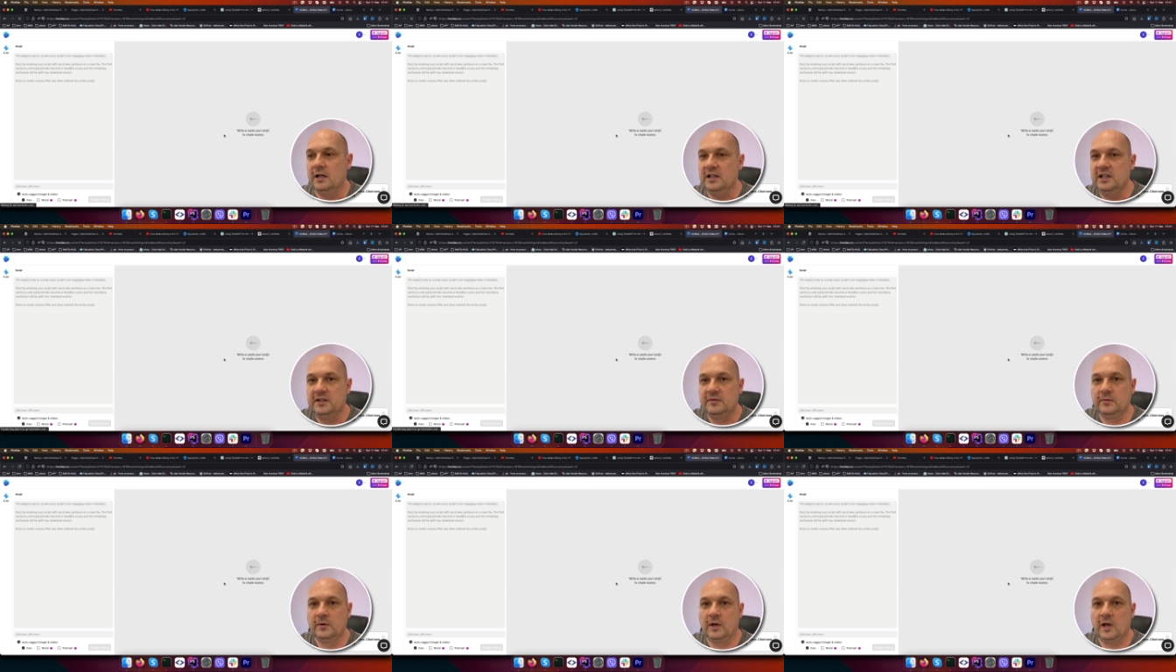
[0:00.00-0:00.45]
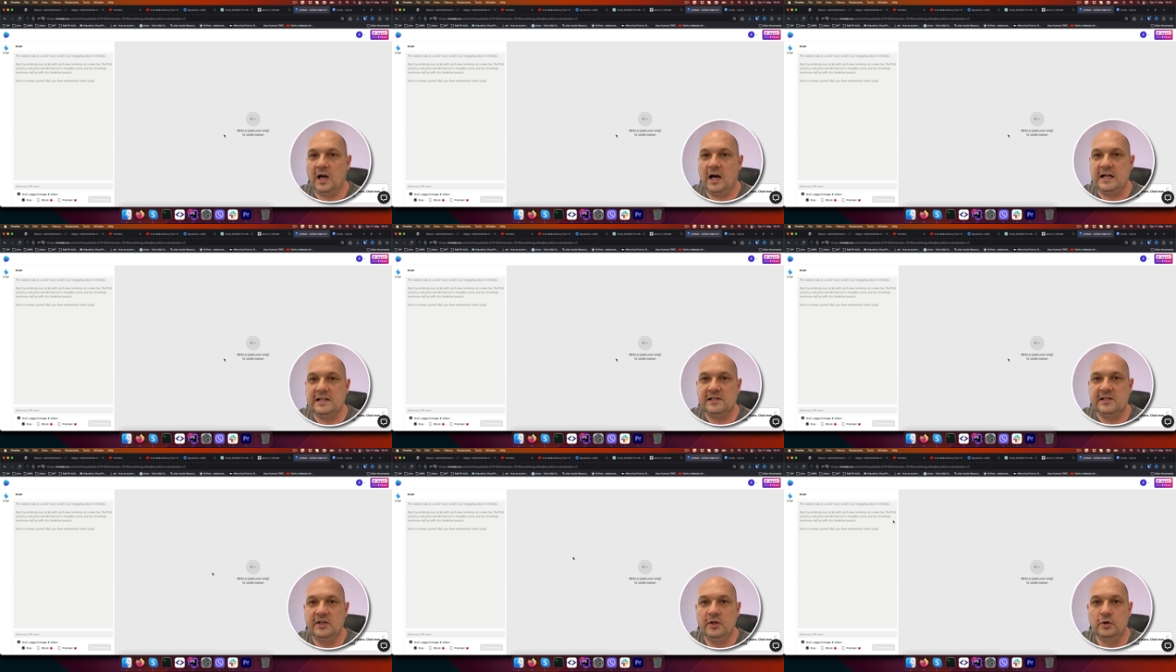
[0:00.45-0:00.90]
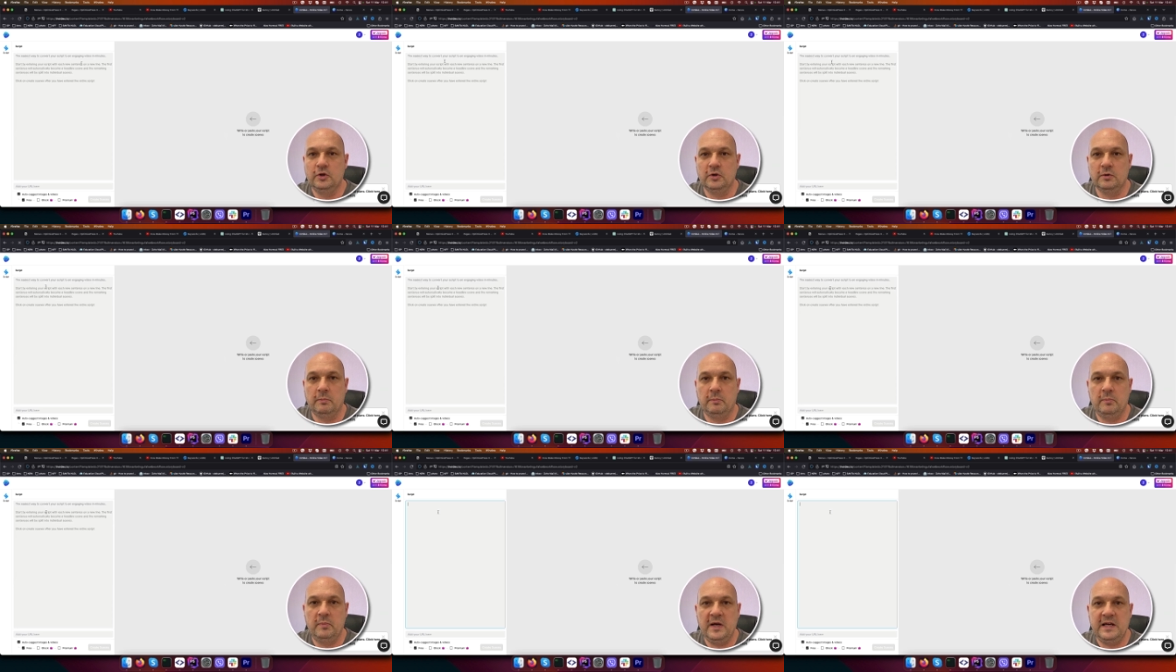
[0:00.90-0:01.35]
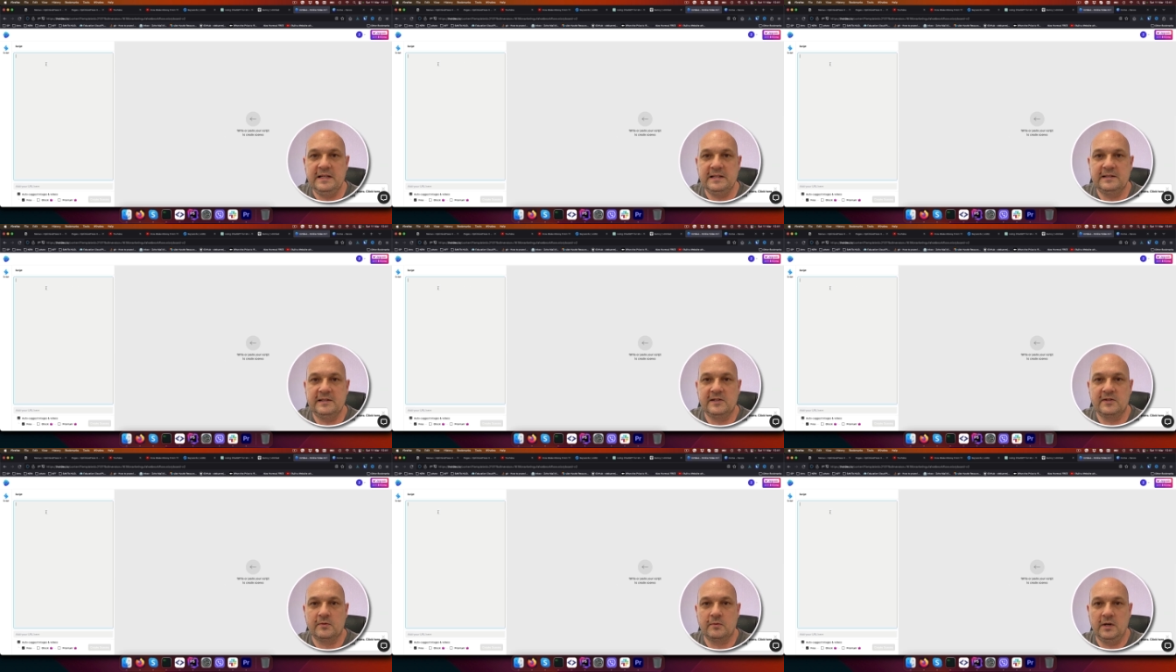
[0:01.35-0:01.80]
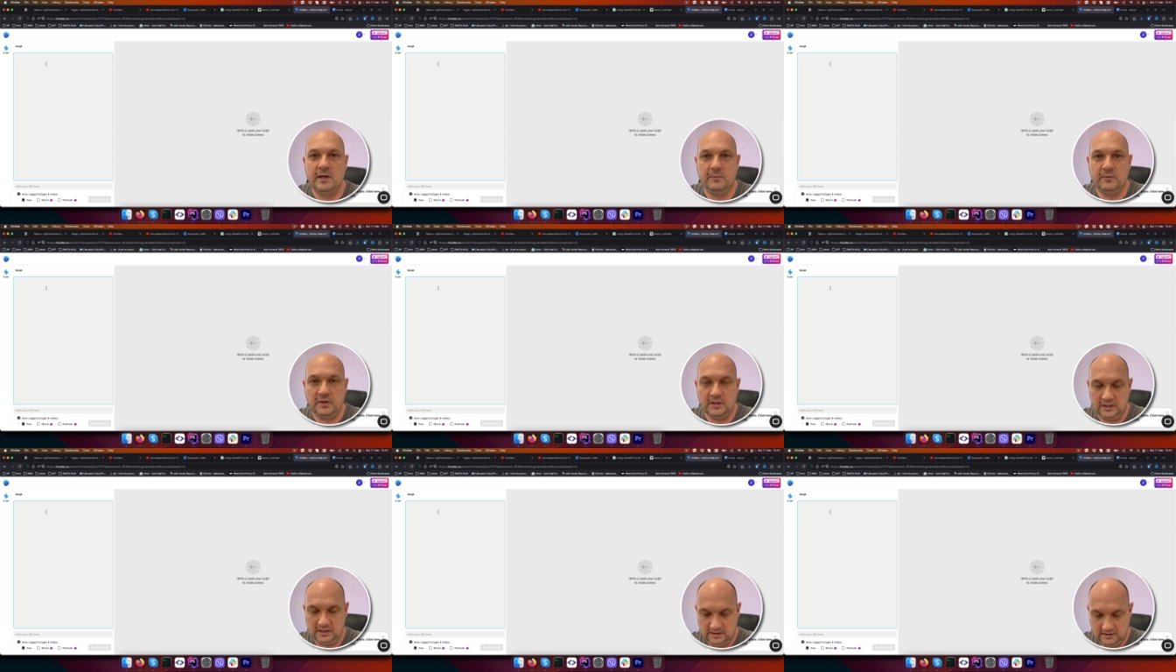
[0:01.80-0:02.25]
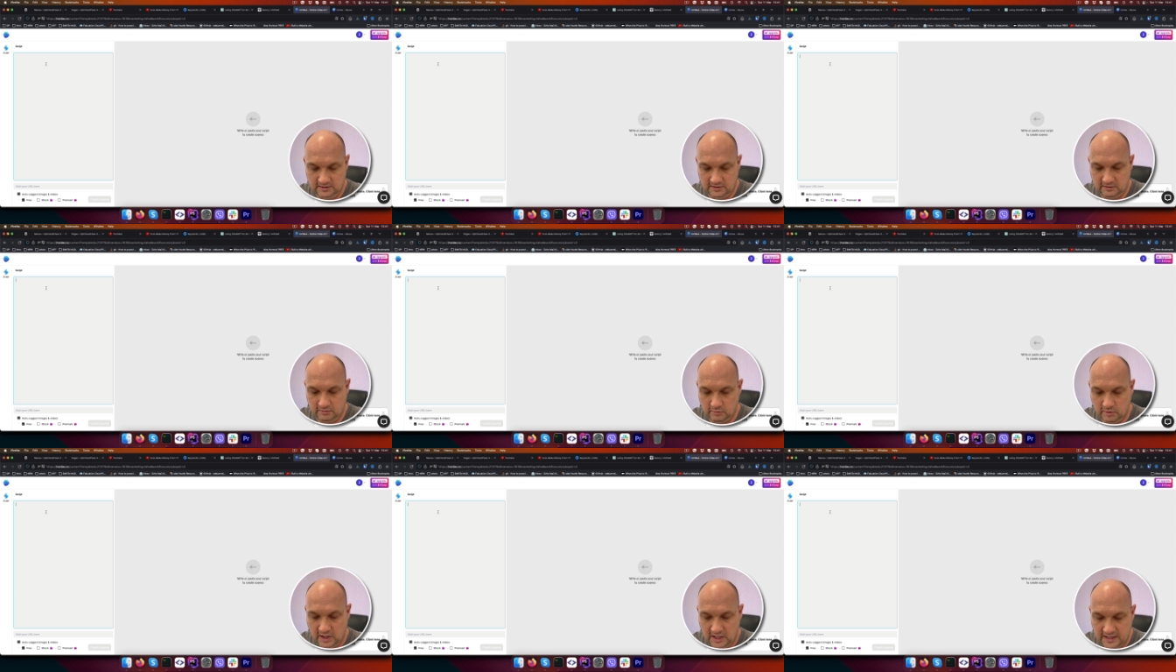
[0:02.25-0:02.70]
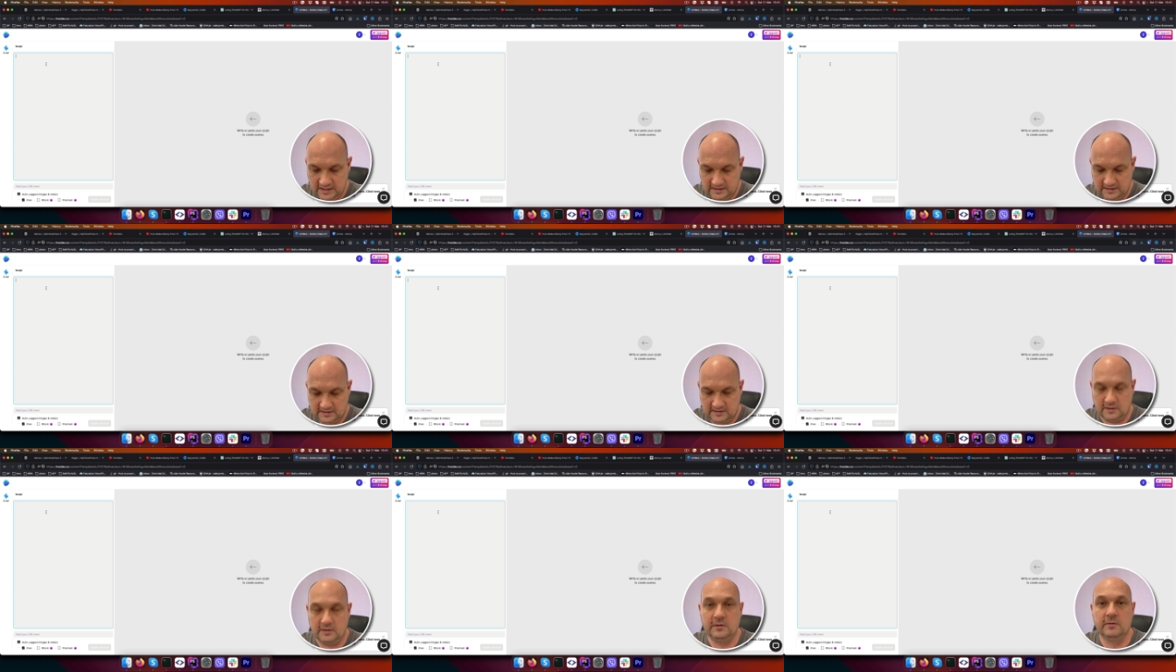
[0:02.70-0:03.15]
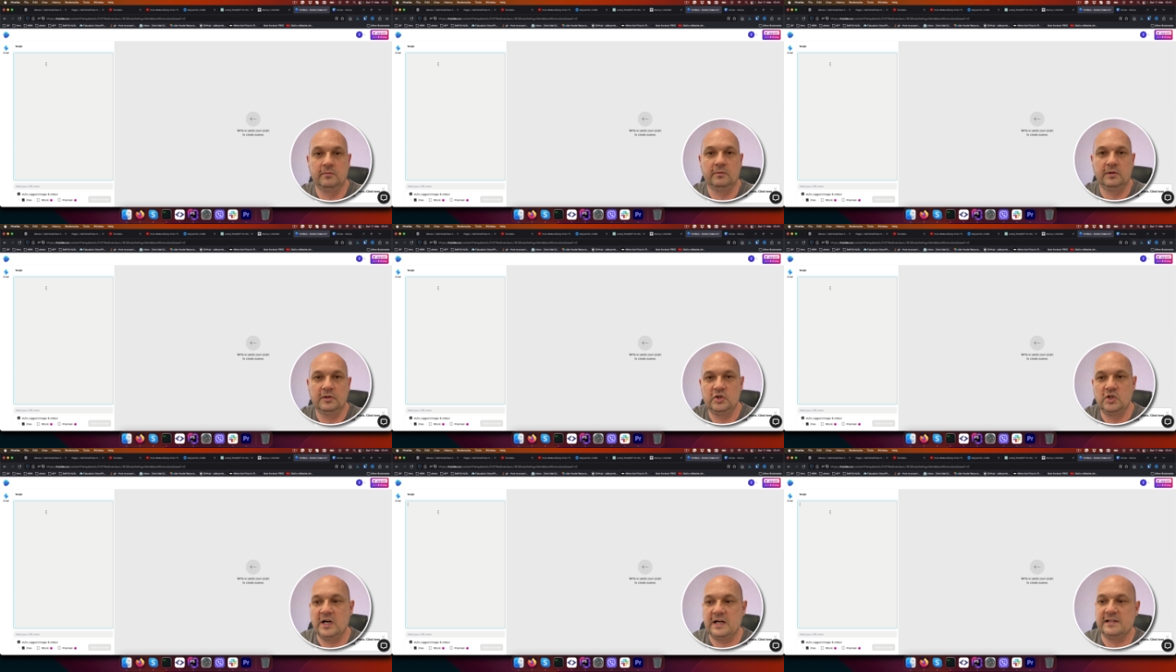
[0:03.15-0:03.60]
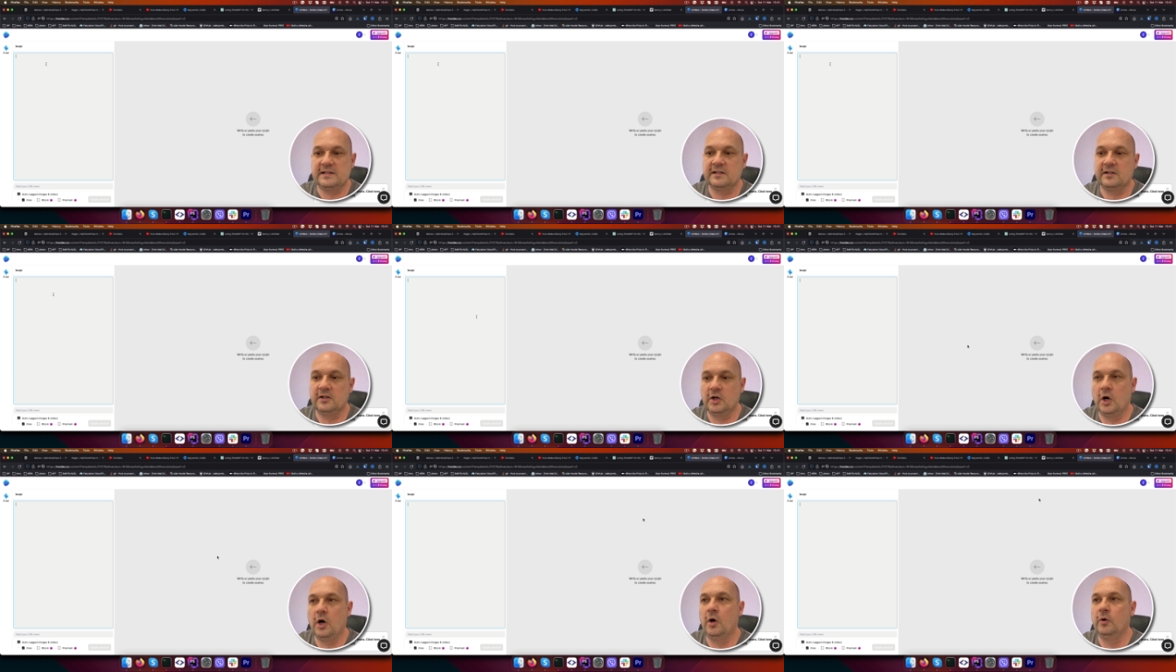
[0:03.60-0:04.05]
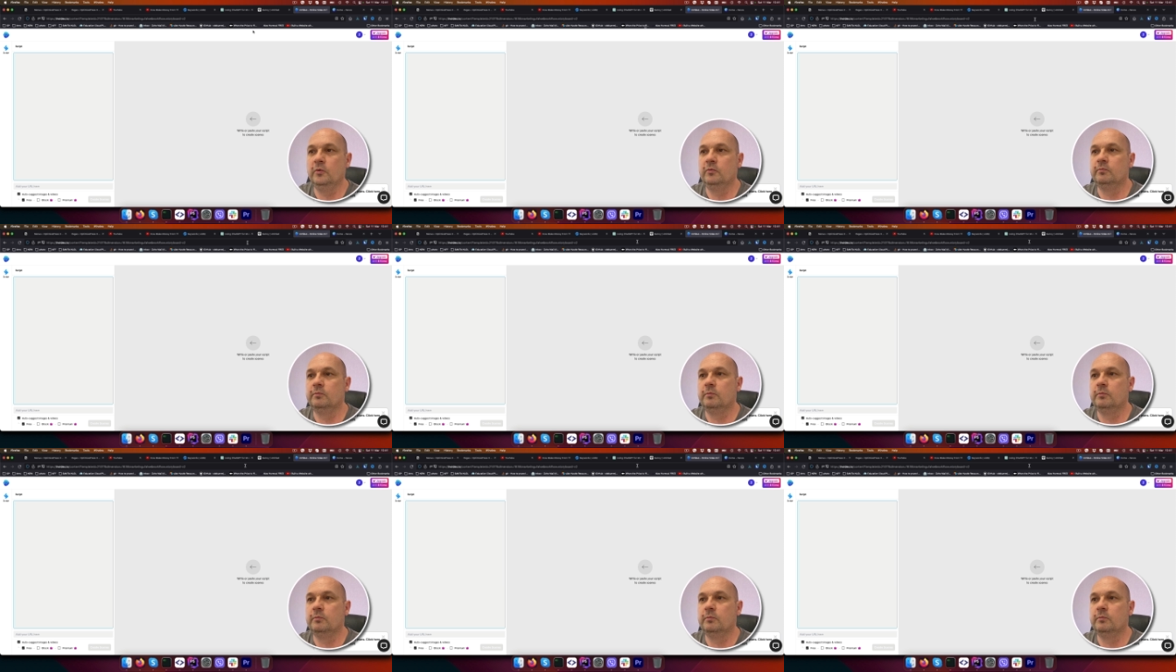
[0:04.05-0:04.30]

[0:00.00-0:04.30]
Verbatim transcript: It will ask you to paste the script in the right, so you will just go